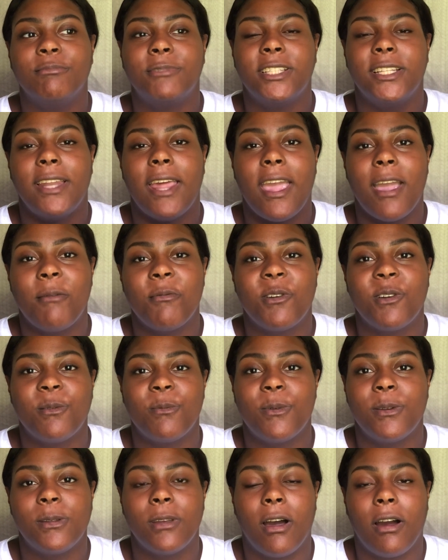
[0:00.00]
Today I'm going
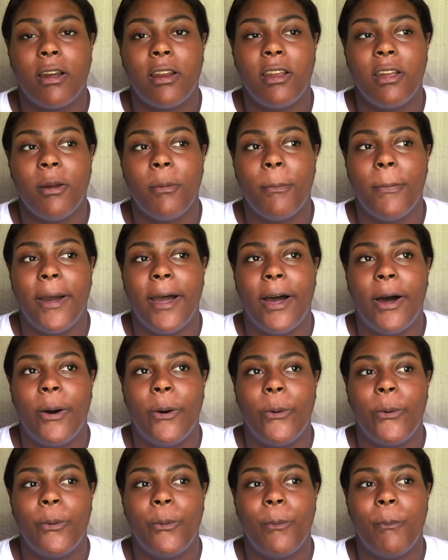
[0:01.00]
to be talking
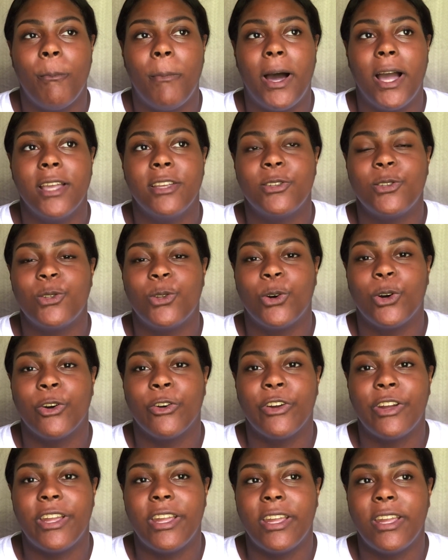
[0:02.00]
about my
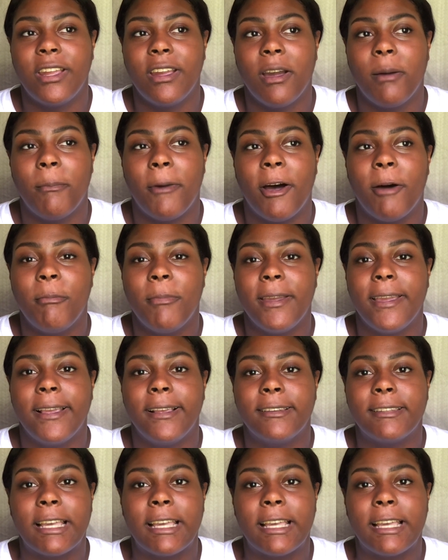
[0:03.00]
story about being